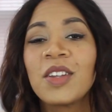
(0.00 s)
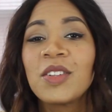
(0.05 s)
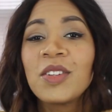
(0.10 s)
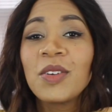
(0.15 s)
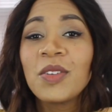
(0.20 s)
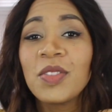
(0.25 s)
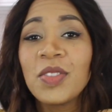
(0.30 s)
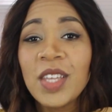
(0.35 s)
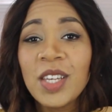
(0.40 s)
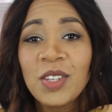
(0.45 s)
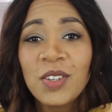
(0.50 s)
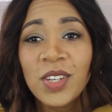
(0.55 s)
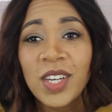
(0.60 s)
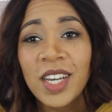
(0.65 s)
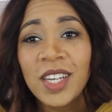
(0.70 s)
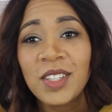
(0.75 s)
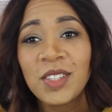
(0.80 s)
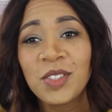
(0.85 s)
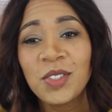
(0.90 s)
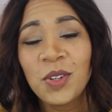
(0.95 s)
So thank you
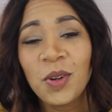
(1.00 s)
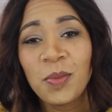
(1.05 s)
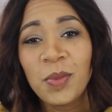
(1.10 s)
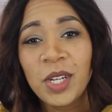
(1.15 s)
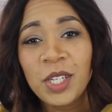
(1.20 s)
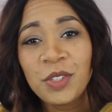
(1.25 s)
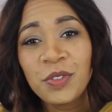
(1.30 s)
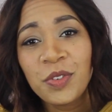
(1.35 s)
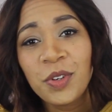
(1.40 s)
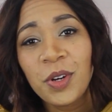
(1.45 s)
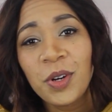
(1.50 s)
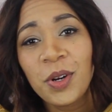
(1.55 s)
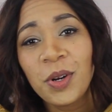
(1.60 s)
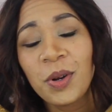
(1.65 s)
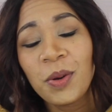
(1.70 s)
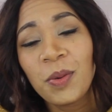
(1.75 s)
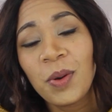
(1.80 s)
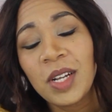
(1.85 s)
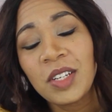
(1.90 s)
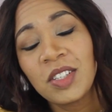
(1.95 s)
guys so much
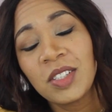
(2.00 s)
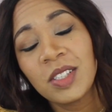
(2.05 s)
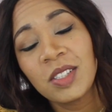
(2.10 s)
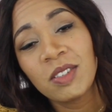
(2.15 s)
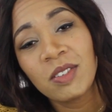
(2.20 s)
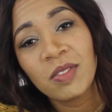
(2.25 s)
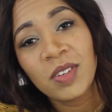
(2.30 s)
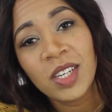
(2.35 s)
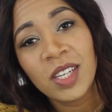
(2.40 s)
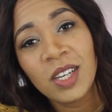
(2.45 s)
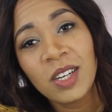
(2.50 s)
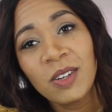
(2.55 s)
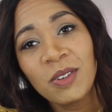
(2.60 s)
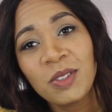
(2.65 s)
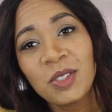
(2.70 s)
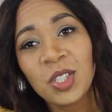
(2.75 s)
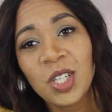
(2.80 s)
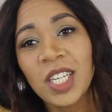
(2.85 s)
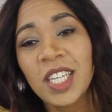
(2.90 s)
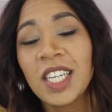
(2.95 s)
for watching this video
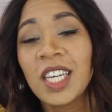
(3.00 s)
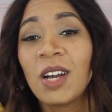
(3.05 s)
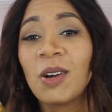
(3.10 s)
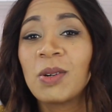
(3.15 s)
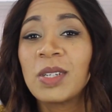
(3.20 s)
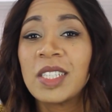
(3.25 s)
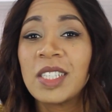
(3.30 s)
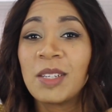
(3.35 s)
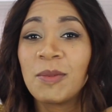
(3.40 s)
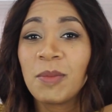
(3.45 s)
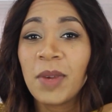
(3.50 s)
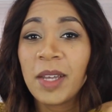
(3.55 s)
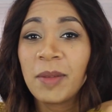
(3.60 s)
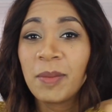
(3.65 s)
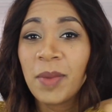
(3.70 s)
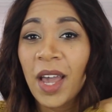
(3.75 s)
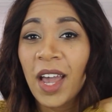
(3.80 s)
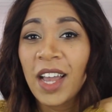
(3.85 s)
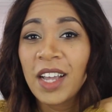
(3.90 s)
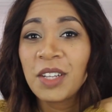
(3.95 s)
and checking out what's in my
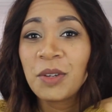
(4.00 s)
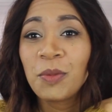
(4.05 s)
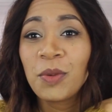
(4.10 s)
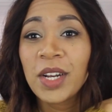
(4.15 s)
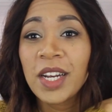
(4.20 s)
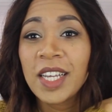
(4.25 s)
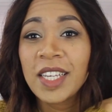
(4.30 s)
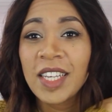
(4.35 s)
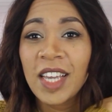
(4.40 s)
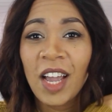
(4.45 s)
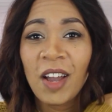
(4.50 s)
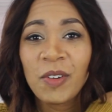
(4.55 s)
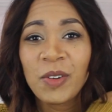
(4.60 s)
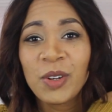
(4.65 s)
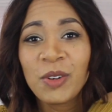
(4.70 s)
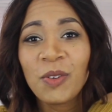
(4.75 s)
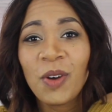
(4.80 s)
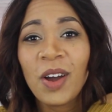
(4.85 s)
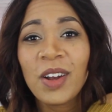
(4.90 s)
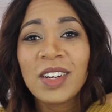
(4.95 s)
bag and what I carry
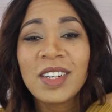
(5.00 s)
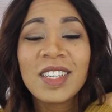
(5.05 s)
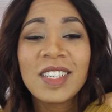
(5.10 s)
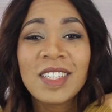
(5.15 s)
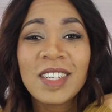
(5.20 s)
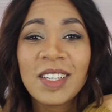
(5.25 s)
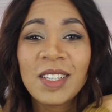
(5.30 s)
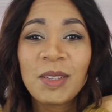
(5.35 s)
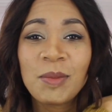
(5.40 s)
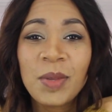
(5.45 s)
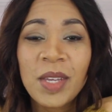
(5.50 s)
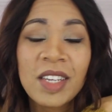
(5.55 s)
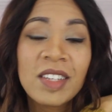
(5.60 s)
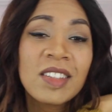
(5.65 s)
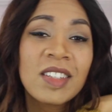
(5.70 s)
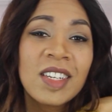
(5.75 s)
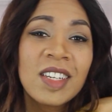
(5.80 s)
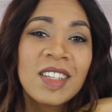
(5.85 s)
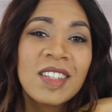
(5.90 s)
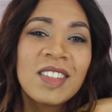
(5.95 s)
around on a daily
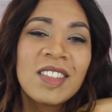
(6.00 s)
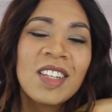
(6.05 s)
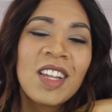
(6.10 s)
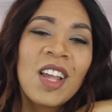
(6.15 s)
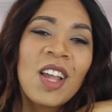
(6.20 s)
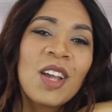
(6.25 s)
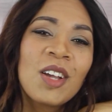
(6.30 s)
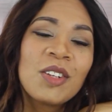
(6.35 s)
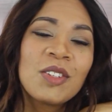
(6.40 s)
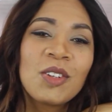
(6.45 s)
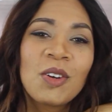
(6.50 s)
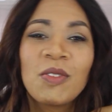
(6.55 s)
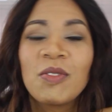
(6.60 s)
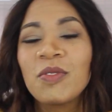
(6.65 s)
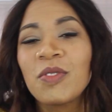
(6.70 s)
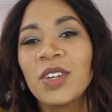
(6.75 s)
basis. Don't